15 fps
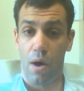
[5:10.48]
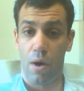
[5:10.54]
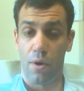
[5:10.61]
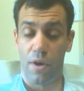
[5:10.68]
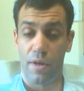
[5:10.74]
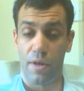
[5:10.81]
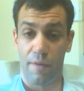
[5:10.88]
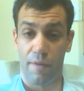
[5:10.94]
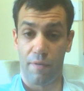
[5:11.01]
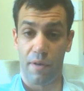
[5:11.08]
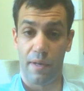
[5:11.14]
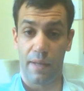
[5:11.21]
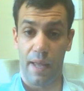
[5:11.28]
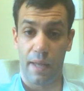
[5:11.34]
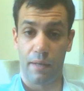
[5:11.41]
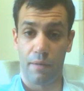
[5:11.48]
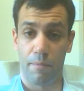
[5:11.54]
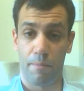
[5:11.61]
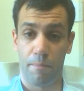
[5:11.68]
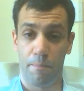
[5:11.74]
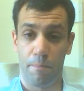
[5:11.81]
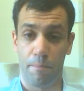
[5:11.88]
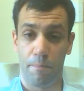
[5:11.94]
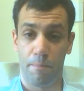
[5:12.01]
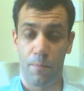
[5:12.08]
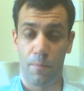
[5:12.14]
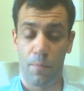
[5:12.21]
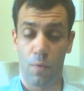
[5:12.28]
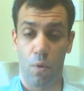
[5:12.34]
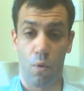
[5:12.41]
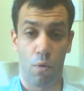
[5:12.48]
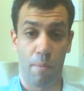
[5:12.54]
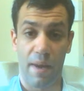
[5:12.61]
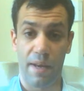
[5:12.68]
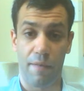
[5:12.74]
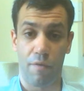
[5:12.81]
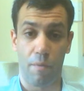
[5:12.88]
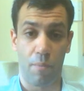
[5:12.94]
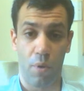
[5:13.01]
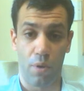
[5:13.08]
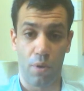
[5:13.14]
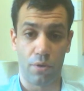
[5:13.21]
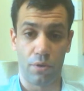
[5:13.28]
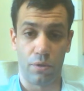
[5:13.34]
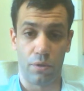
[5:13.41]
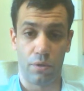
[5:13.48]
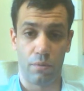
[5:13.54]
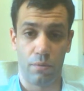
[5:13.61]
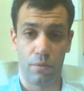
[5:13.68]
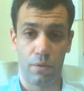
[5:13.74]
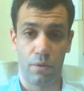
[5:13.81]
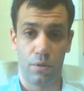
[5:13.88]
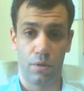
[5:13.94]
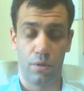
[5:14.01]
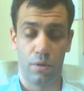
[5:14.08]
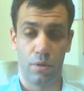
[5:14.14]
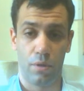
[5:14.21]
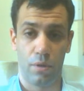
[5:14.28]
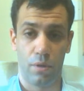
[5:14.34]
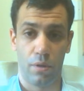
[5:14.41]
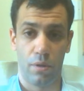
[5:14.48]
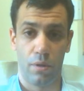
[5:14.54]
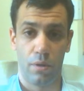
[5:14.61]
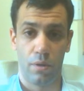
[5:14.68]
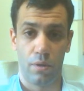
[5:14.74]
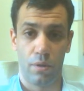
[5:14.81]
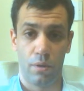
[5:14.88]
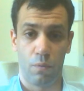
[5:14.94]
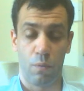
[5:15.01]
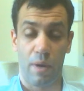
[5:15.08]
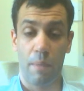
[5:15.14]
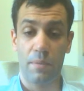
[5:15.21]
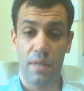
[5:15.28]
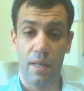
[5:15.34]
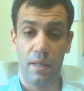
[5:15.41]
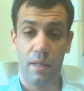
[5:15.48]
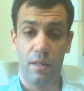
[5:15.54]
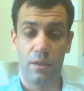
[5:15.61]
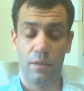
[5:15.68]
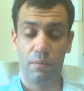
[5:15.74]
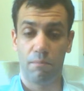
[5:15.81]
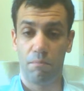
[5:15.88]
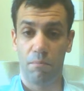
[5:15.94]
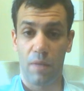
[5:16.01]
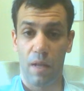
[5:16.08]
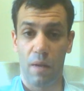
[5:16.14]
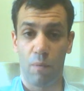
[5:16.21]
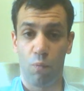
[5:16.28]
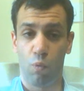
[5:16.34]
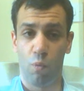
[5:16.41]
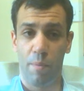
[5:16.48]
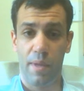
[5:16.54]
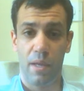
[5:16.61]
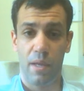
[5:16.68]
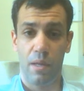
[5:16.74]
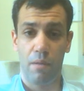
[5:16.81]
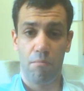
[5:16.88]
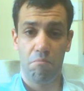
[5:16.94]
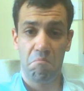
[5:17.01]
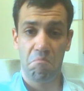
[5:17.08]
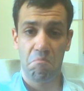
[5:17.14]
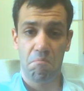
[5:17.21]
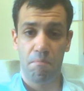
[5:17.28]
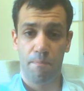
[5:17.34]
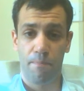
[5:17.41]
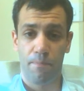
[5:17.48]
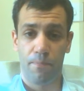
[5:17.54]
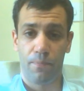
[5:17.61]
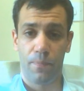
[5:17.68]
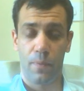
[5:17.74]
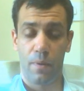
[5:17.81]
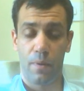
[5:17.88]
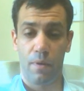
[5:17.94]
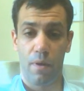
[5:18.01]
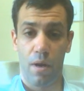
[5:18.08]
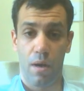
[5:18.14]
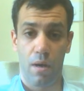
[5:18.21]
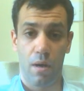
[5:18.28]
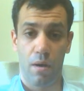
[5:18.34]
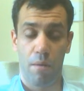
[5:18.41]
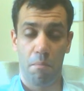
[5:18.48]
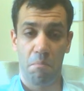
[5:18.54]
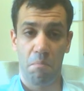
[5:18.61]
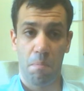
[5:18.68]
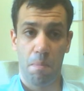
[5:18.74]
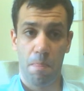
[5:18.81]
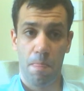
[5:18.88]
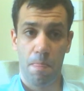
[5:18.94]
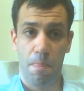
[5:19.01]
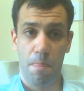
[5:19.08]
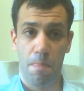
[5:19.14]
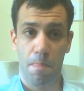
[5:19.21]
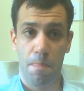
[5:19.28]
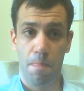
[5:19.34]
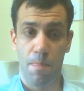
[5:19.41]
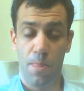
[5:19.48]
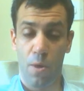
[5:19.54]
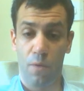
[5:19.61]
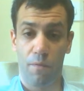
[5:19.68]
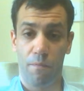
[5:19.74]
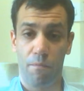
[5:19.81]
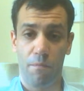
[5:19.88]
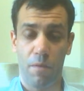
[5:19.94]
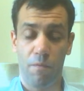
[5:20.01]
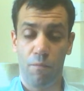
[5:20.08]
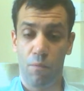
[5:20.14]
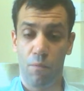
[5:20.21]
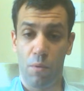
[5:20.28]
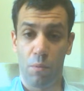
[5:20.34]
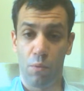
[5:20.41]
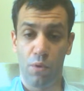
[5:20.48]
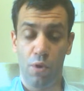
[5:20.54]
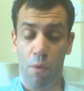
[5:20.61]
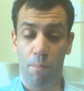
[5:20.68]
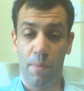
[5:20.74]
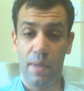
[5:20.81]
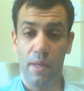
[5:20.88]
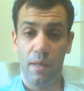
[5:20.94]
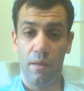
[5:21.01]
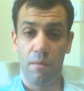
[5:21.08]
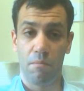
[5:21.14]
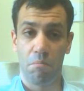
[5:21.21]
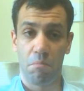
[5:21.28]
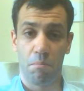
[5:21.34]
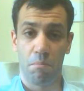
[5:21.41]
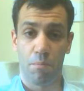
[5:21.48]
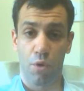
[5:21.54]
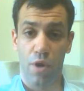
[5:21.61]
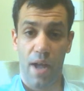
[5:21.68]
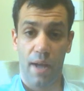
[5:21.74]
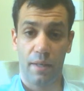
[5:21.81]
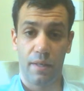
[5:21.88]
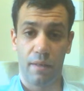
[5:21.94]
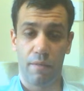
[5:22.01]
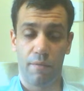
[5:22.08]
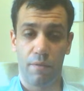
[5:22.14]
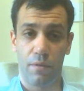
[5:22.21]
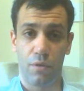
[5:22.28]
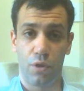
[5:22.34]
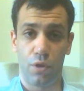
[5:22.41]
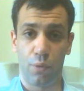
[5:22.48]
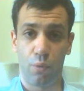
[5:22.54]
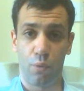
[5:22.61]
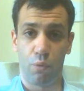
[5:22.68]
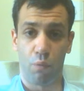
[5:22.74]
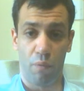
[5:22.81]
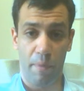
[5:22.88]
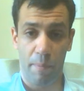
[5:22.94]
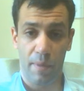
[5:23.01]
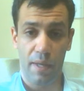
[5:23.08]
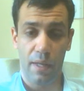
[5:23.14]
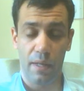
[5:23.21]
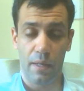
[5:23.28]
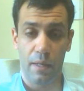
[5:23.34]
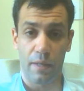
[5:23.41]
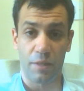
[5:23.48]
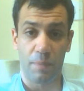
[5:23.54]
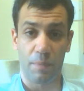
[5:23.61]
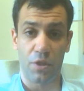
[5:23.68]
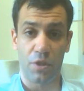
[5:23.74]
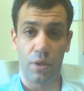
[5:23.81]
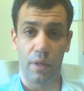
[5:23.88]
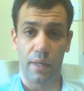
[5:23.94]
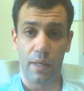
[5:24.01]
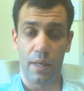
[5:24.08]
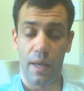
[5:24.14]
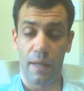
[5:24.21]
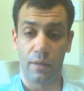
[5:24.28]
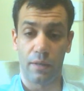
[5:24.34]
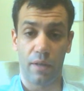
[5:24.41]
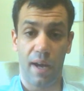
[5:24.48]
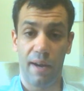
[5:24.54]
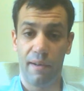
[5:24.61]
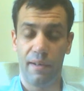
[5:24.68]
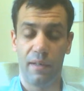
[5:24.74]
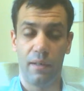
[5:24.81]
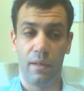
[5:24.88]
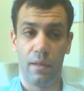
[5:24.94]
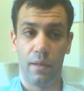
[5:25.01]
a different date or by different persons. What I'm saying is, it will be not it would not be productive to repeat, especially entire